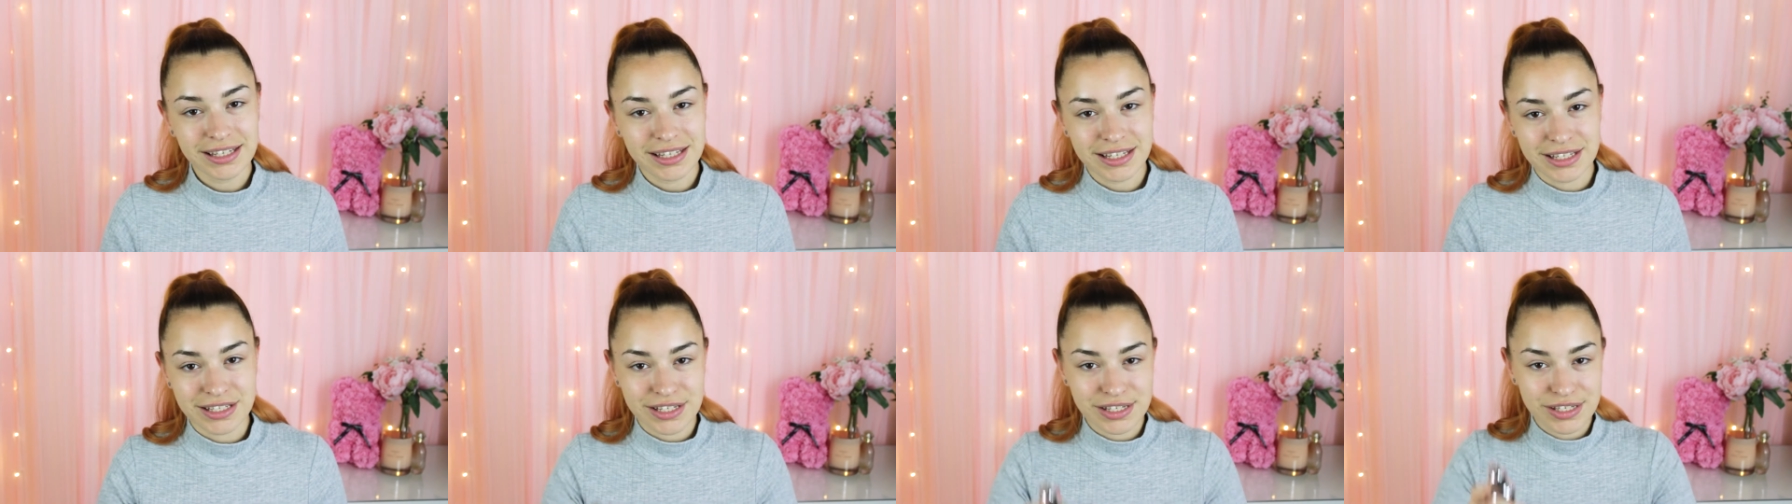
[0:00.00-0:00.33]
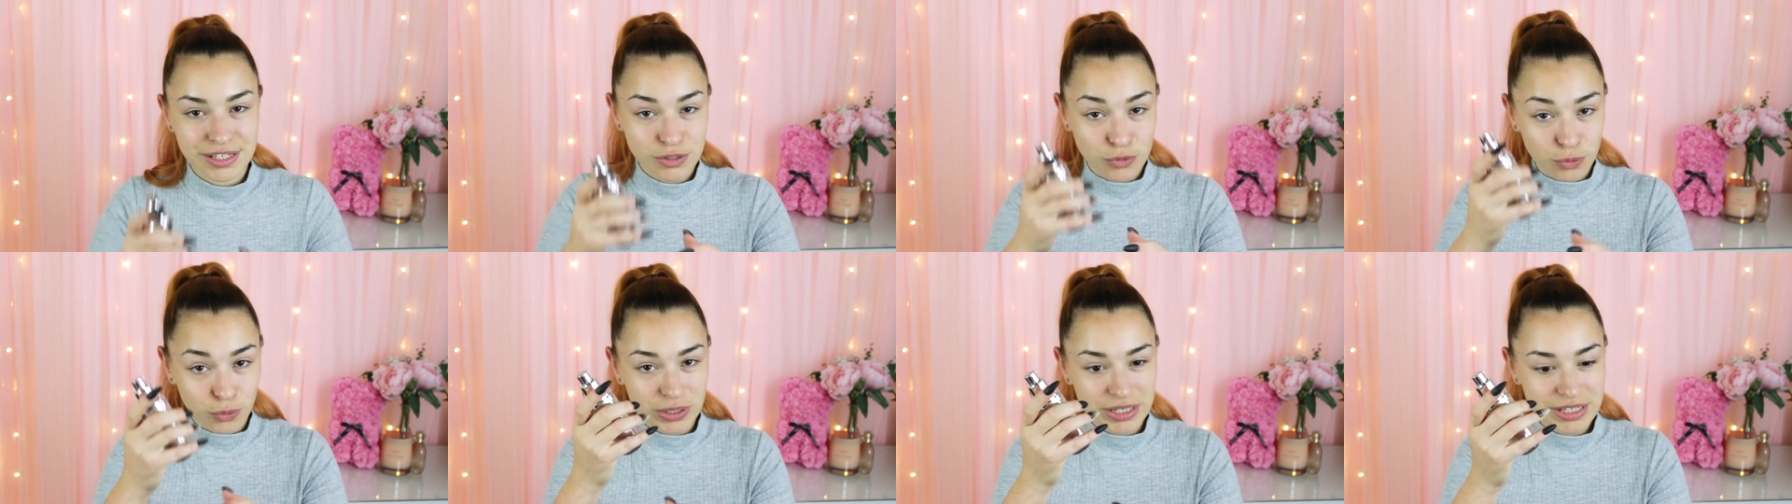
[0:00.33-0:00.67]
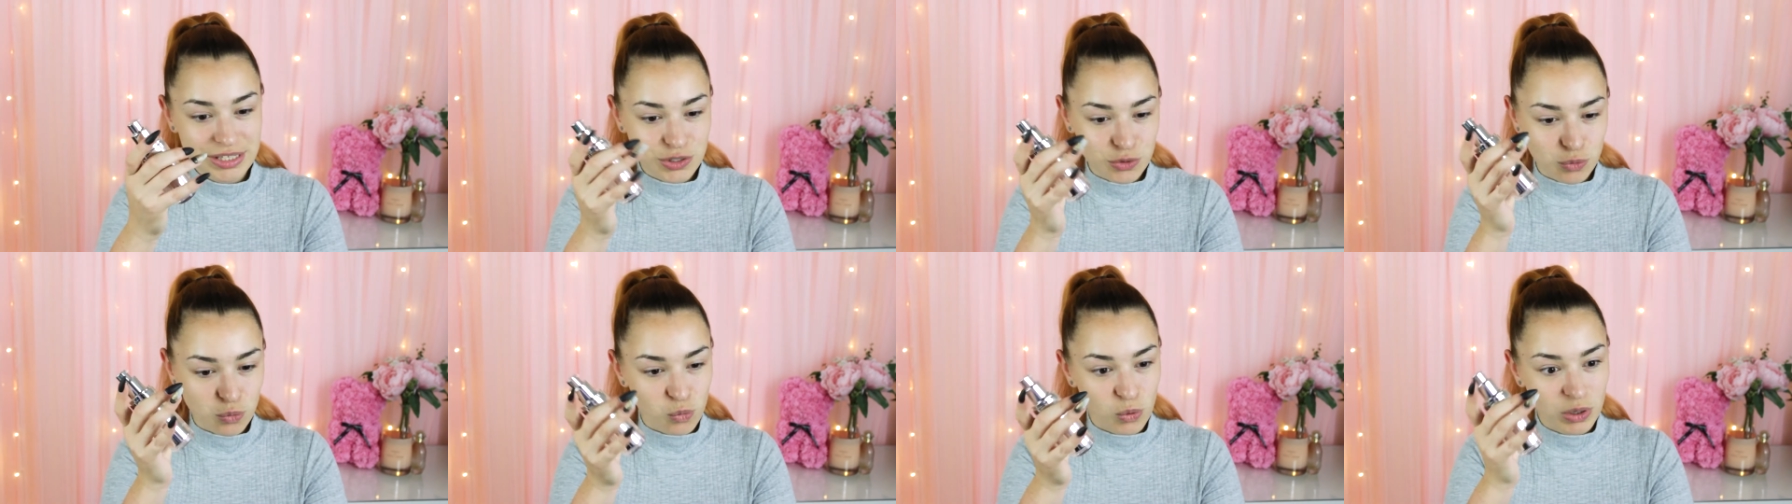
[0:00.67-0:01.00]
is
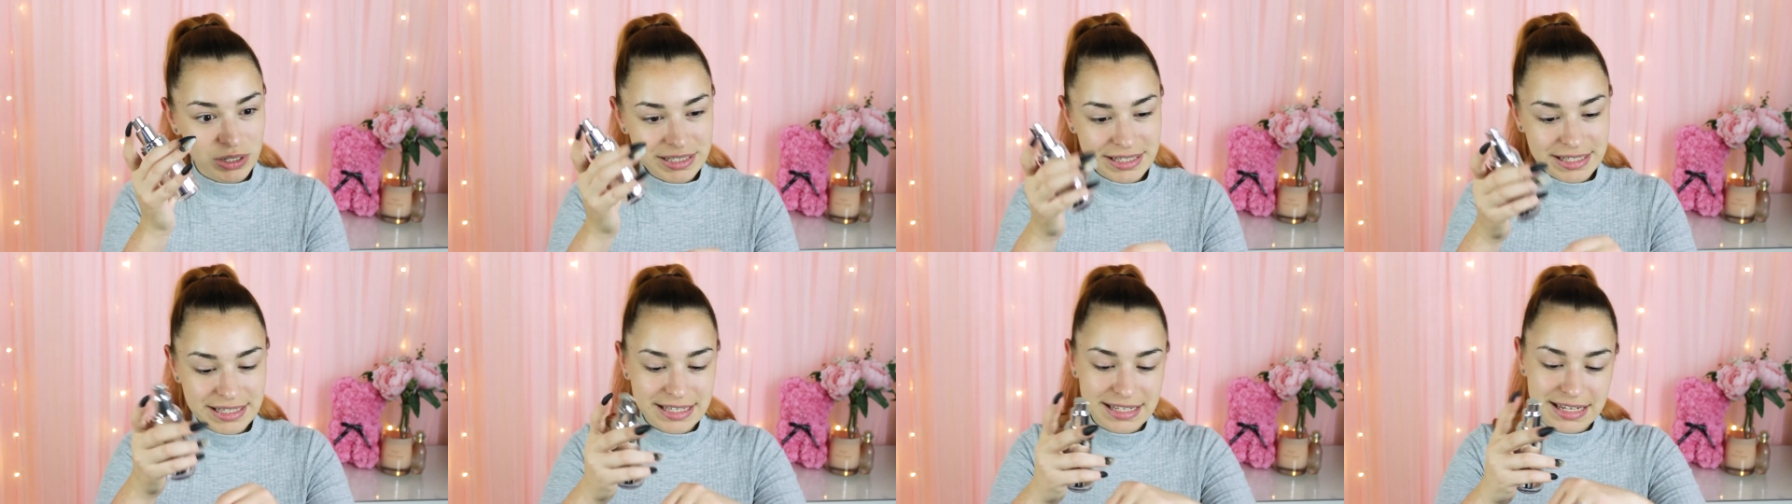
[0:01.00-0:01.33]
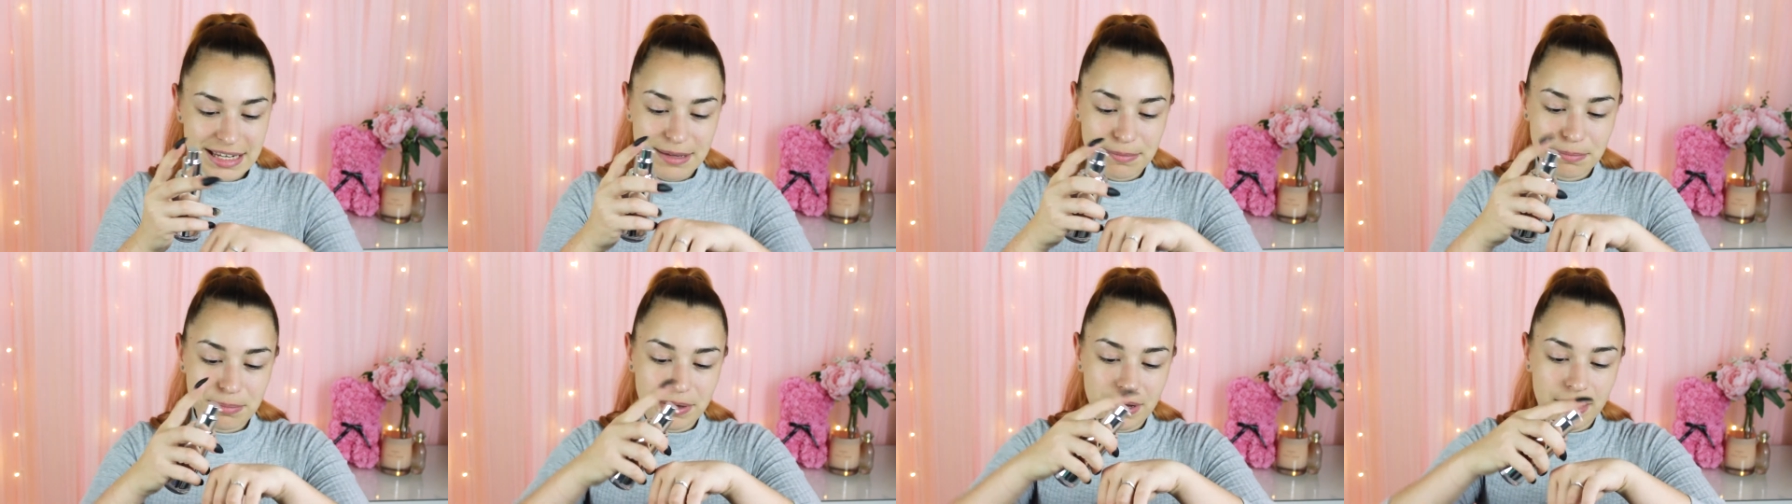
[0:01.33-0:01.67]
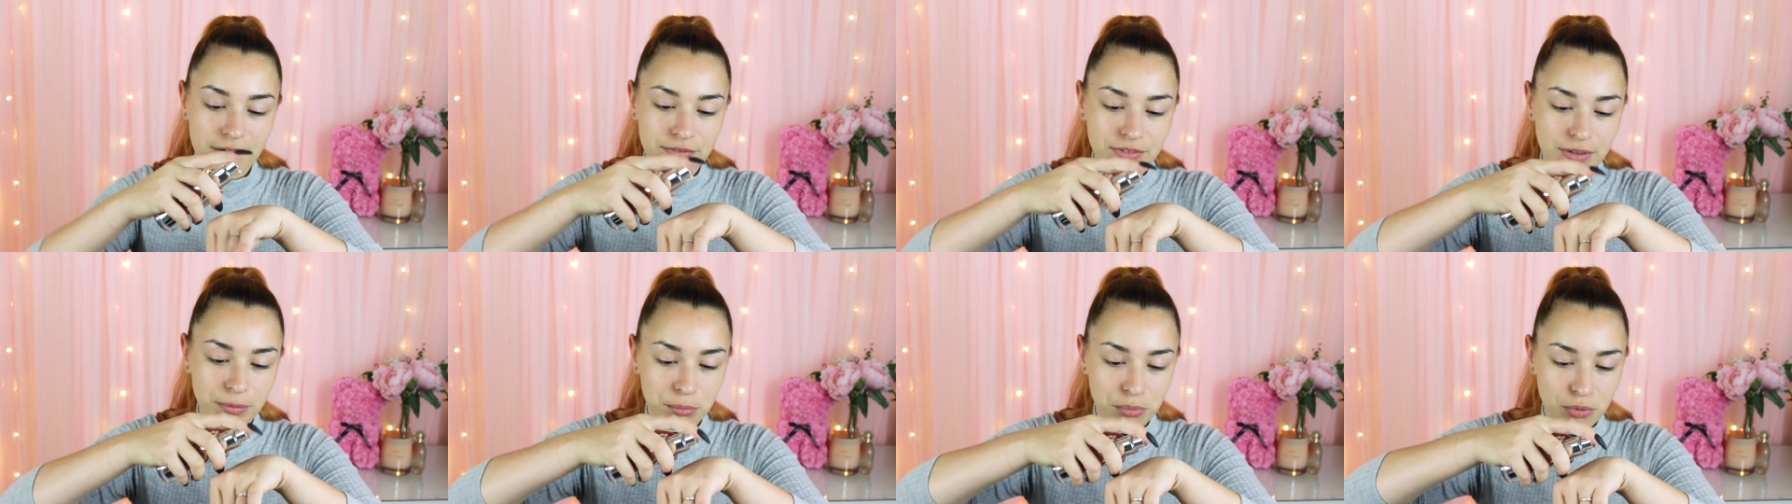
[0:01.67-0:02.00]
squeeze one dip
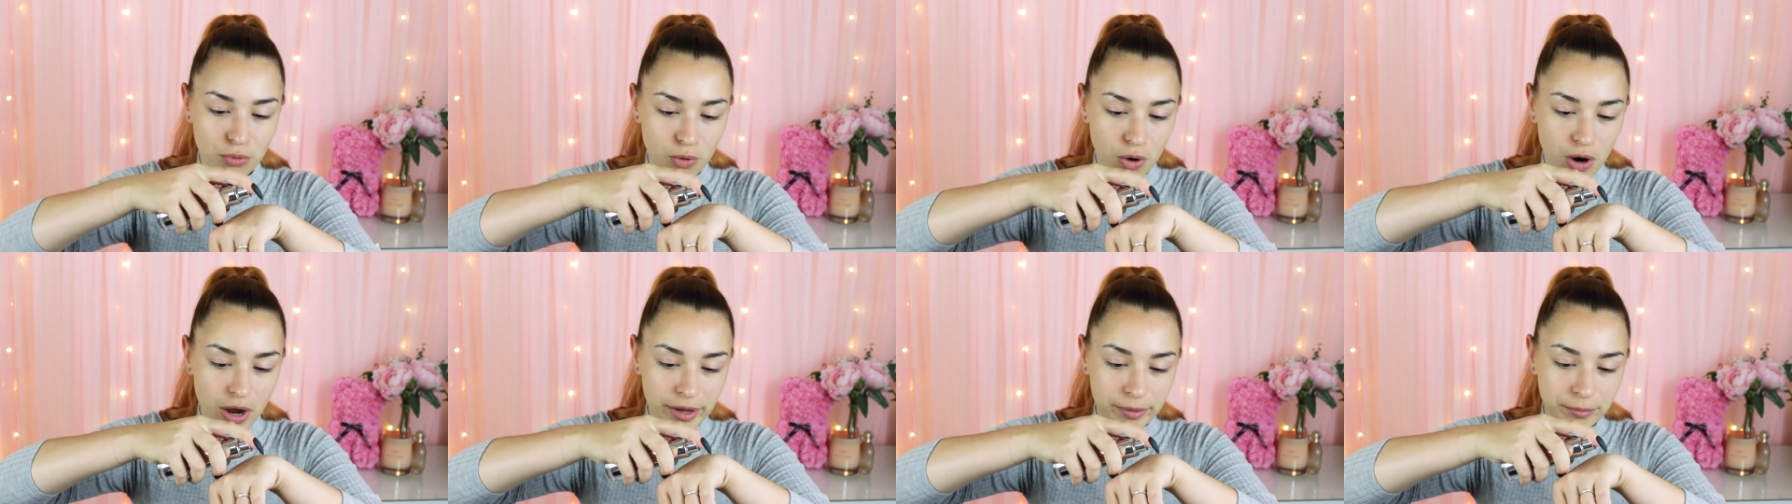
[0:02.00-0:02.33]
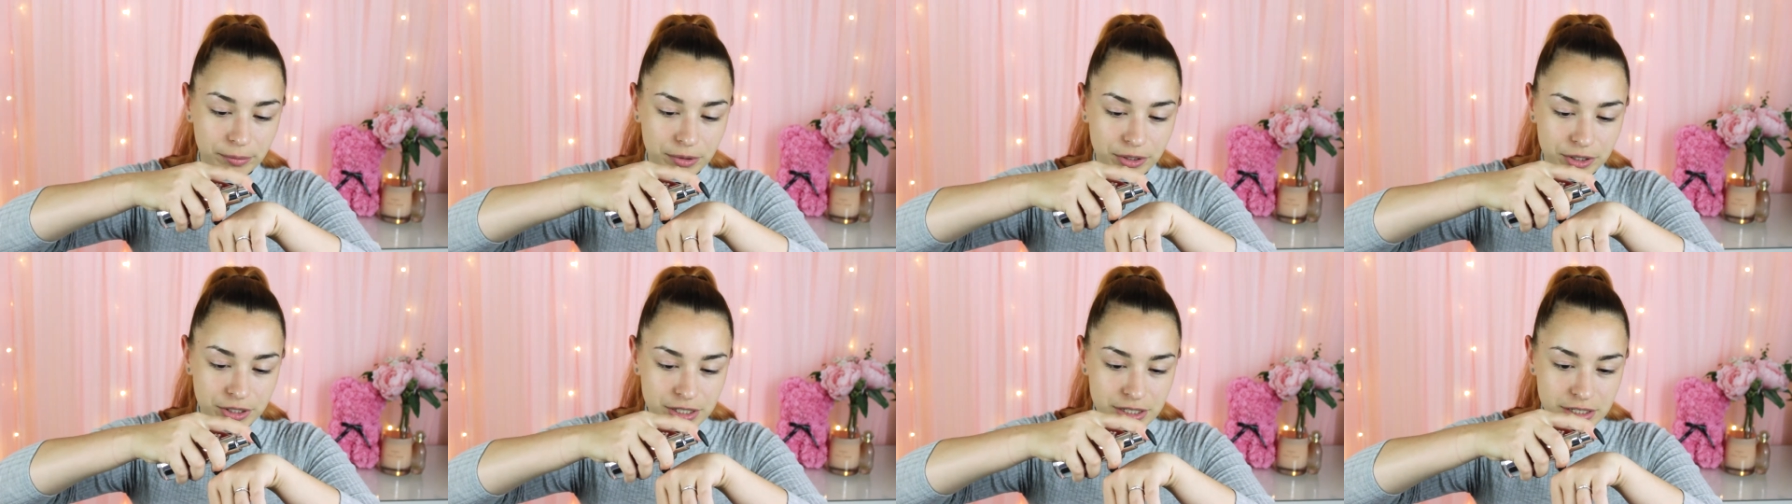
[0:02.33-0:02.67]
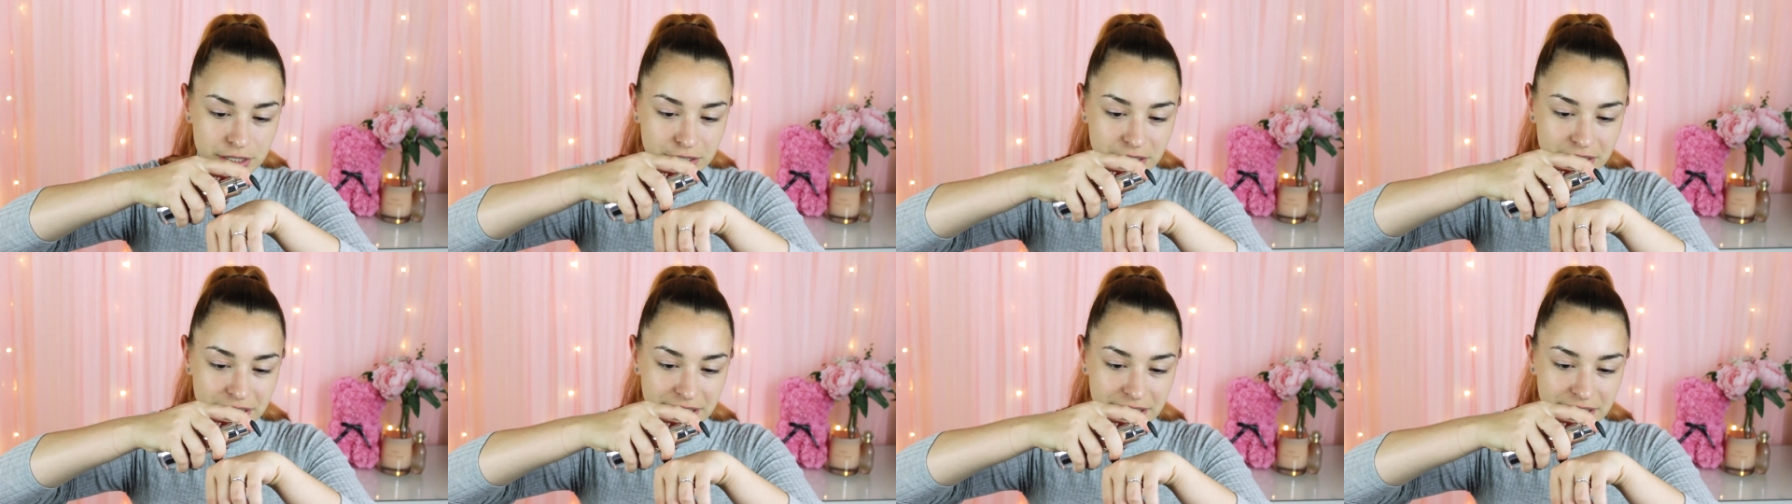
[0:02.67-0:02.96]
of the primer,